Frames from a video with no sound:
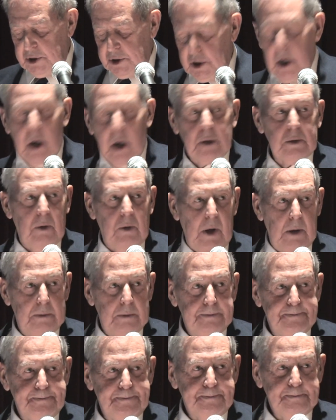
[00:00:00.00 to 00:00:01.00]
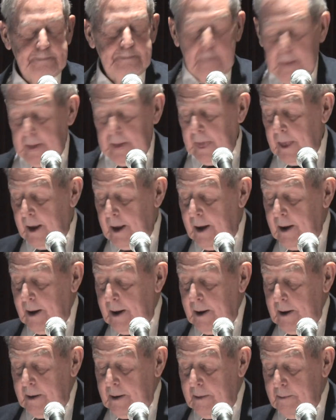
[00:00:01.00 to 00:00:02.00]
Chartwell,
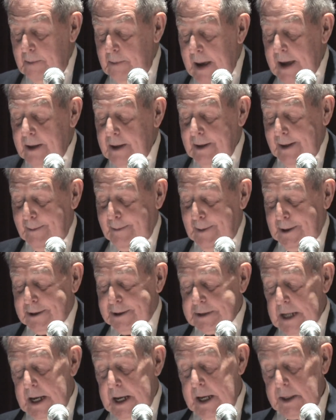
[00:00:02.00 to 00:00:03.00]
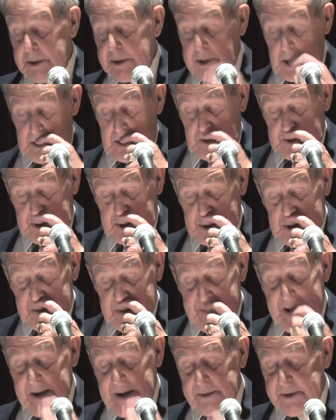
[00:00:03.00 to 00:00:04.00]
mainly because I had told her
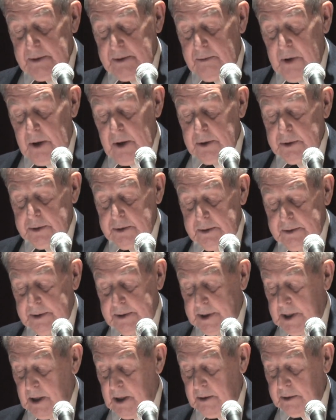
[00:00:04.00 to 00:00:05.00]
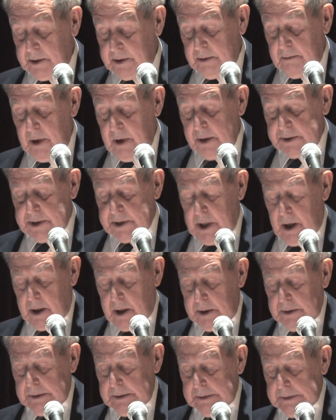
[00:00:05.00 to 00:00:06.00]
about the Golden Rose
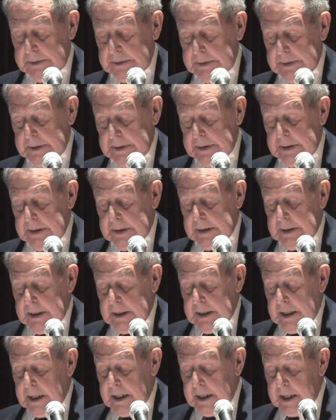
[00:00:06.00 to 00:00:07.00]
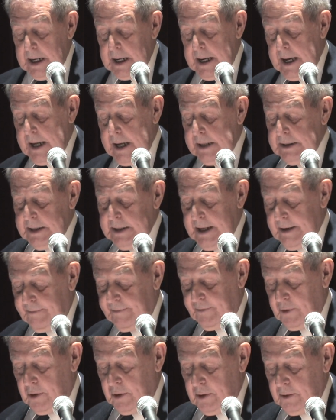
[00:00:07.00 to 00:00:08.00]
Garden. And I end,
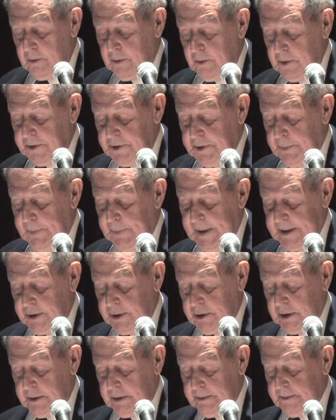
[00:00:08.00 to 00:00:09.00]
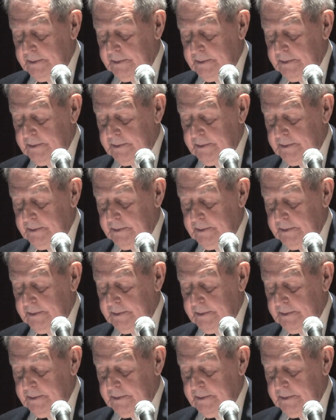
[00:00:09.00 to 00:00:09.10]
therefore, with the picture